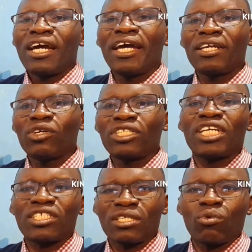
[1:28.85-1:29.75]
And not
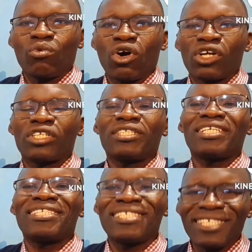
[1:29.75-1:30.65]
just the wall,
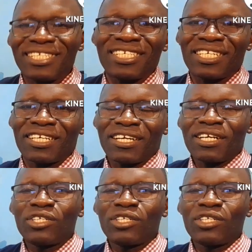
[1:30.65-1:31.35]
the city.